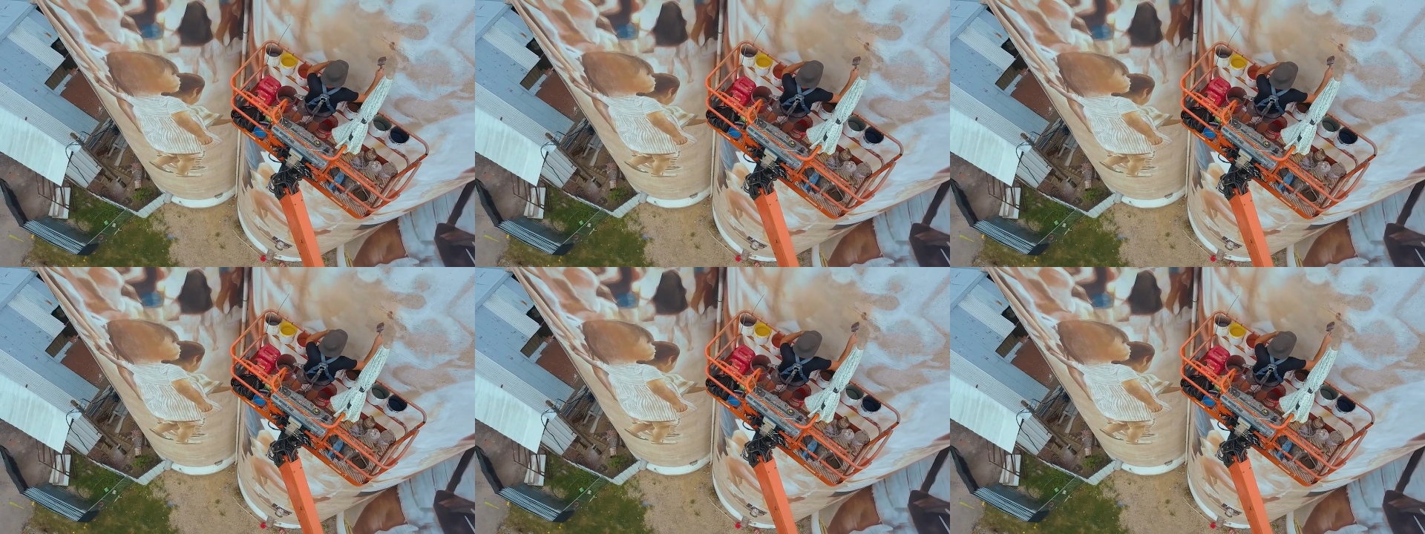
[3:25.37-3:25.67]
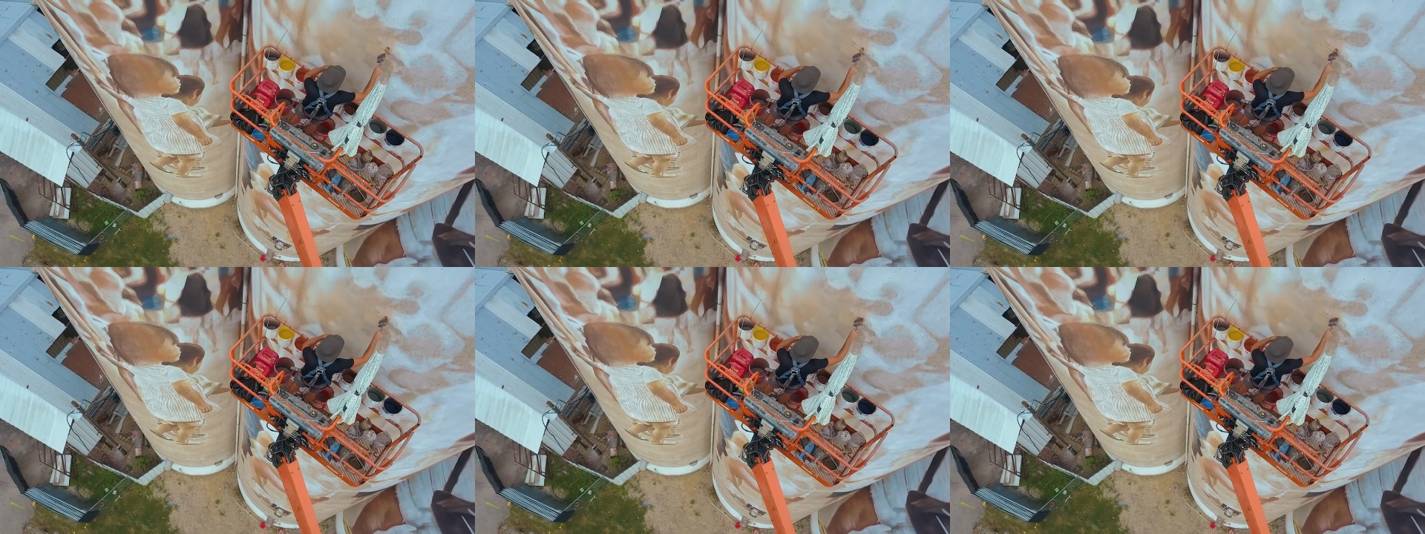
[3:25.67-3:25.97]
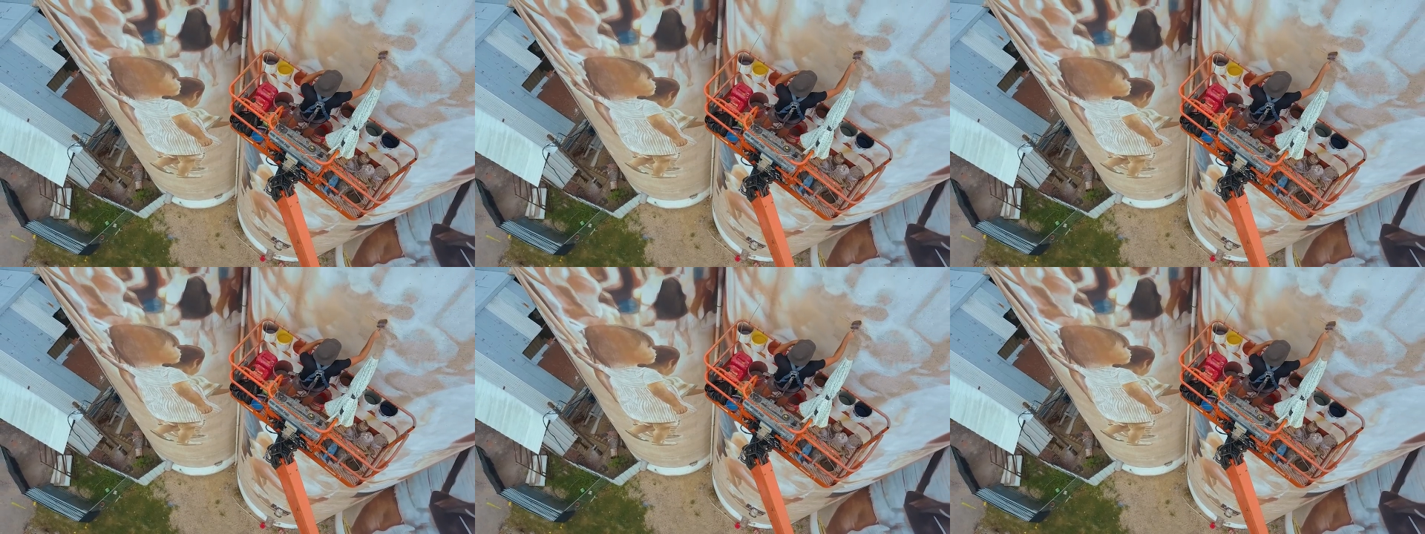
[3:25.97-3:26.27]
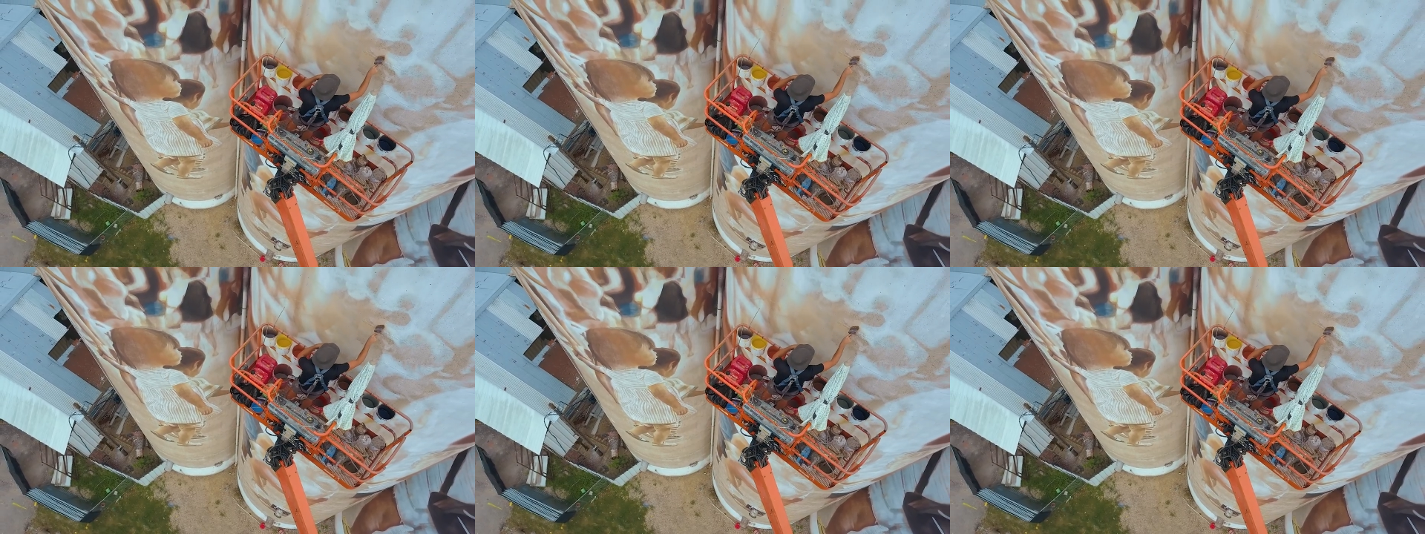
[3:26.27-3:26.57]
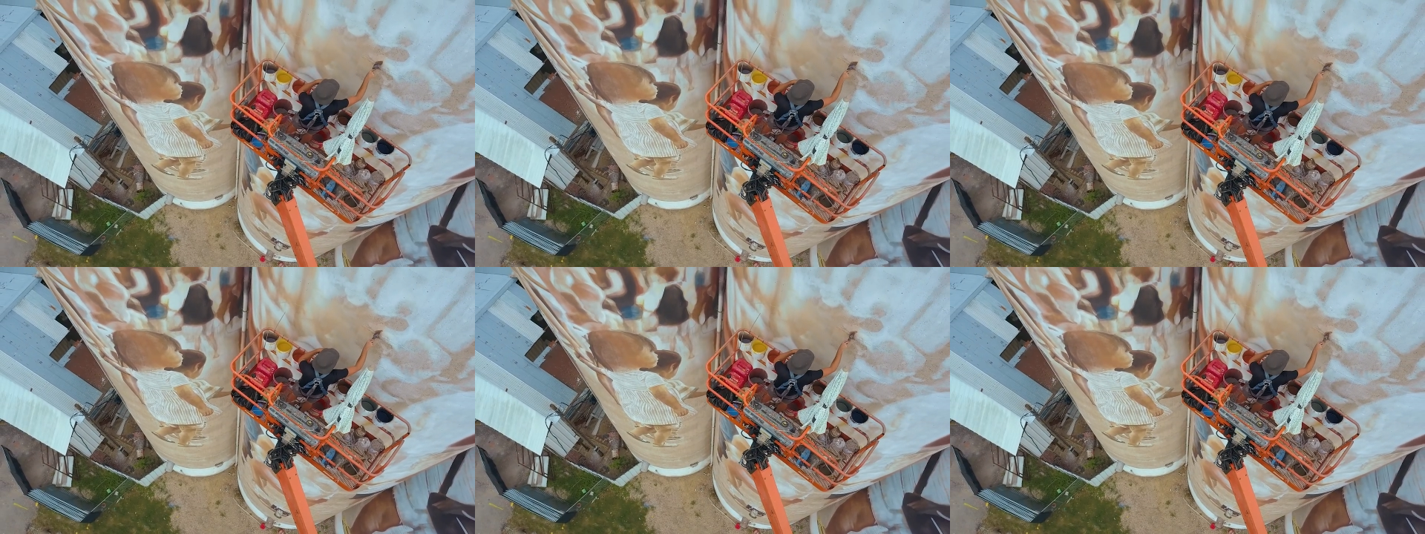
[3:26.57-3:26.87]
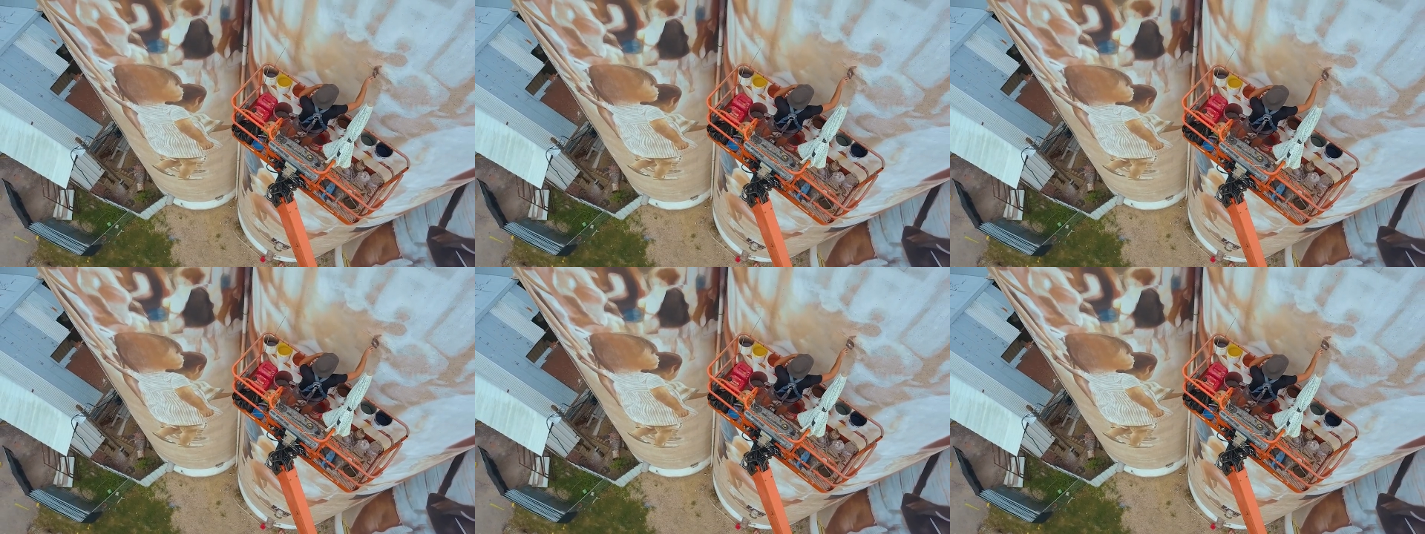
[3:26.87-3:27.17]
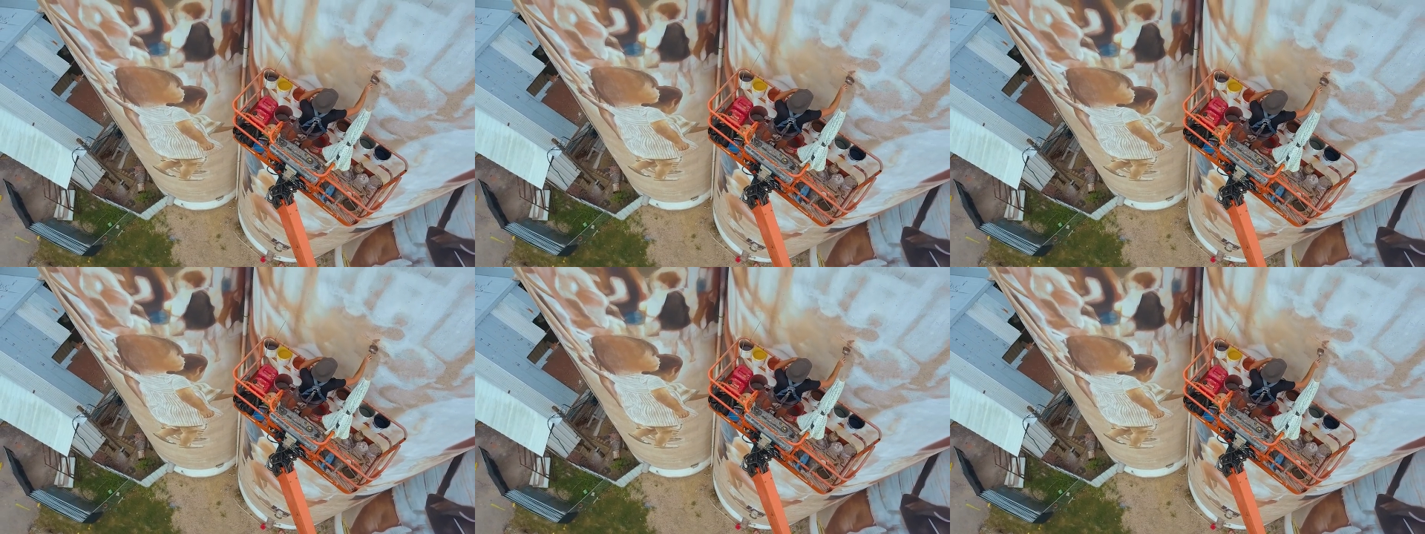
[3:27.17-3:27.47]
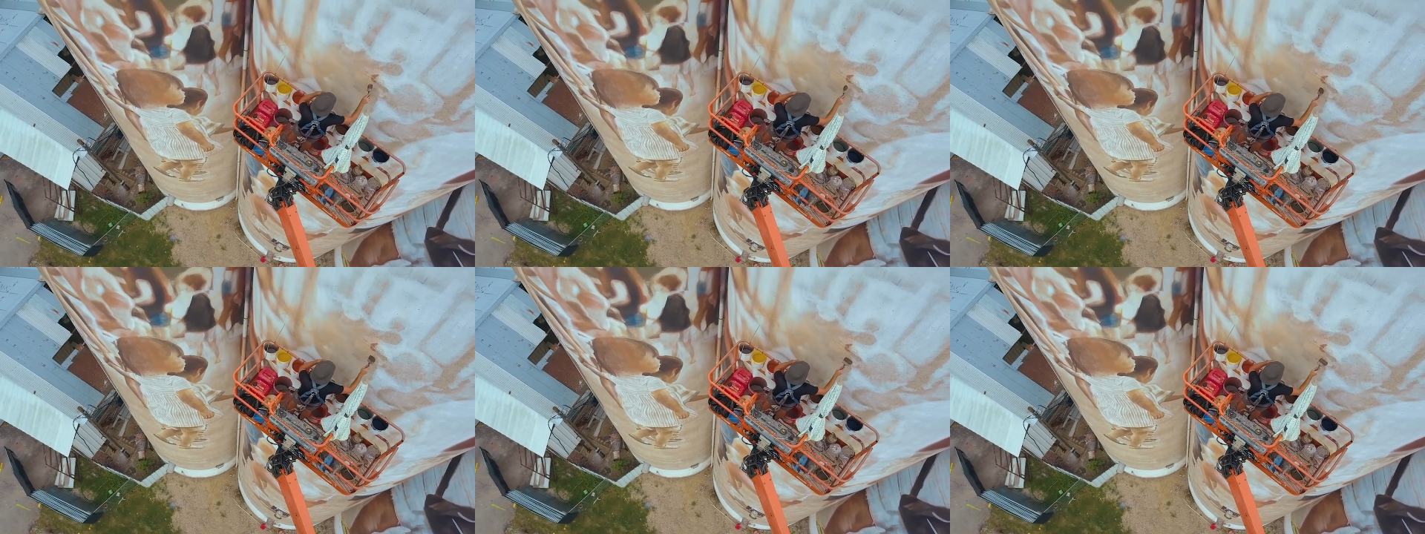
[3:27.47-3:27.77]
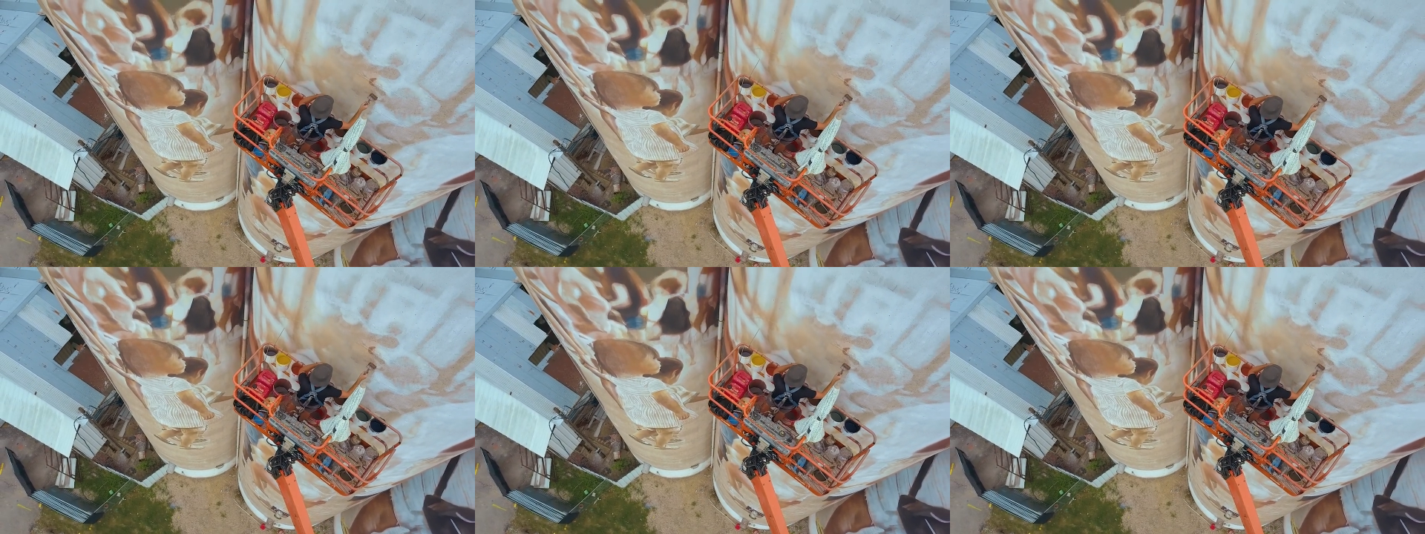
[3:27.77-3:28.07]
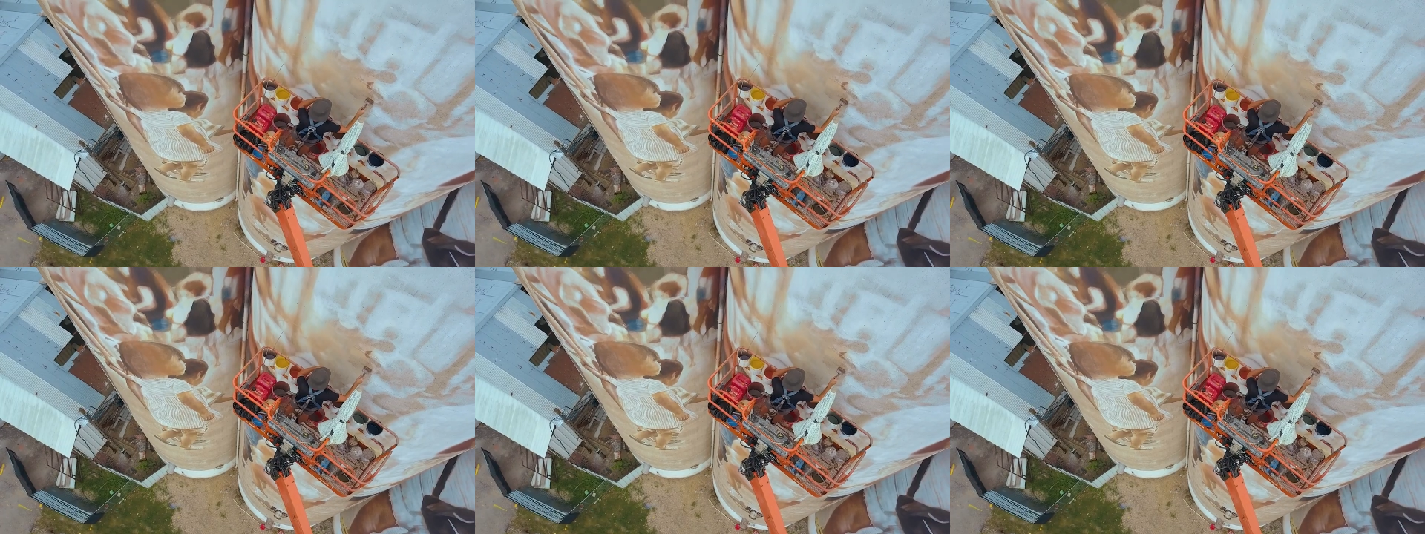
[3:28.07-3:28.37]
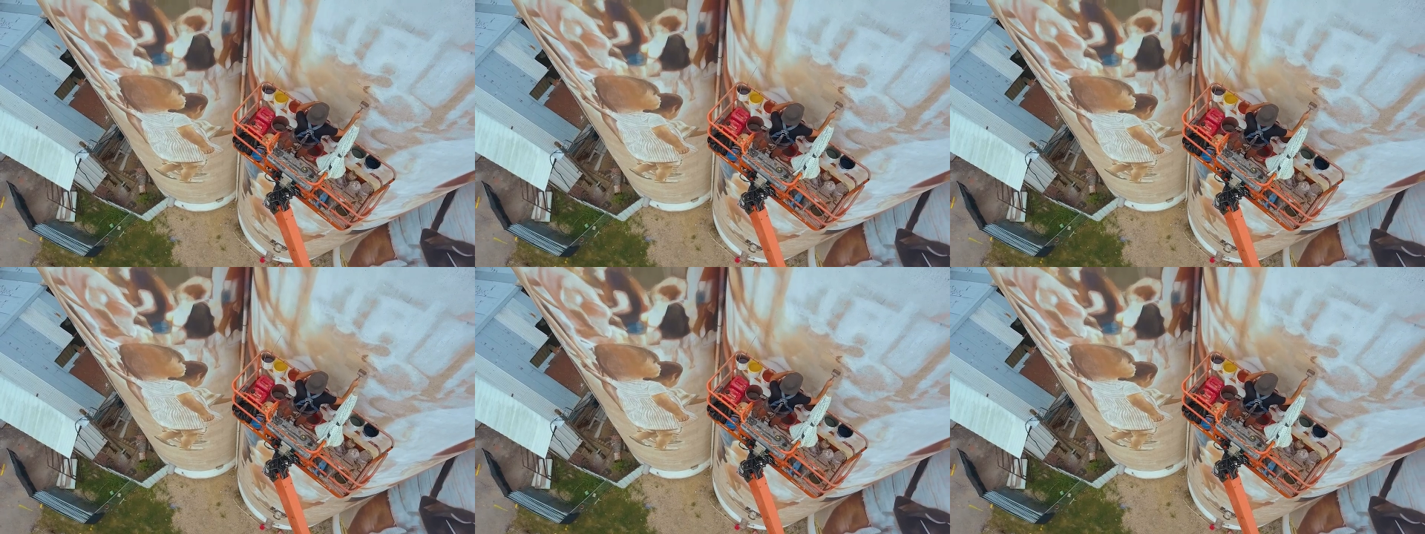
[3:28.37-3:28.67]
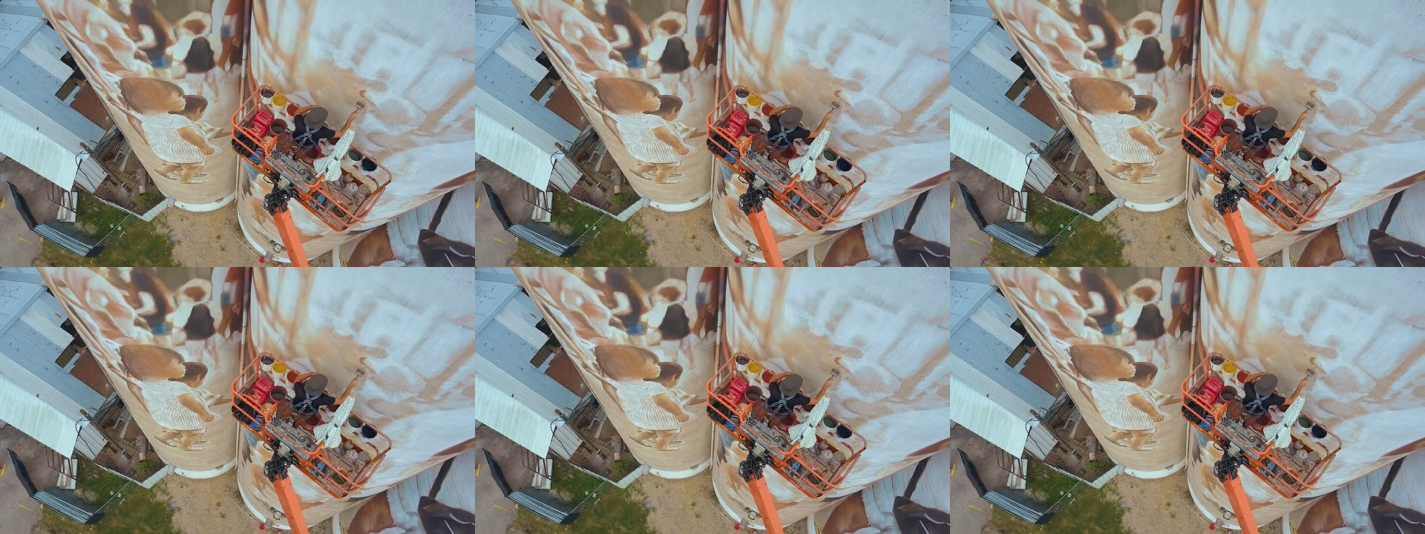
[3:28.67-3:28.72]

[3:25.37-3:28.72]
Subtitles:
No face is visible, so there are no lips to read.